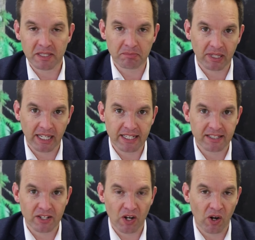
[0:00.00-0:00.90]
is
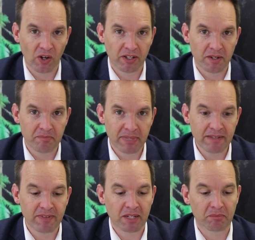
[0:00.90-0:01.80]
placed on
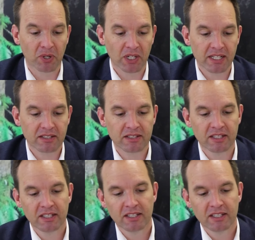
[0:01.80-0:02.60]
bee venom products.